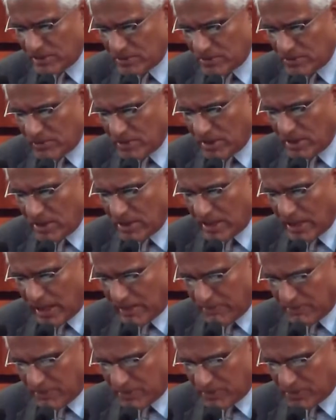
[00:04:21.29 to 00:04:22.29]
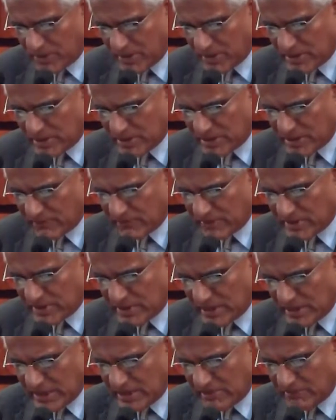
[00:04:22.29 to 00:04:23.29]
to April
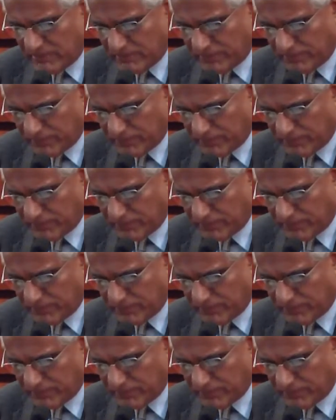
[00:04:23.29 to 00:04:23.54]
2017.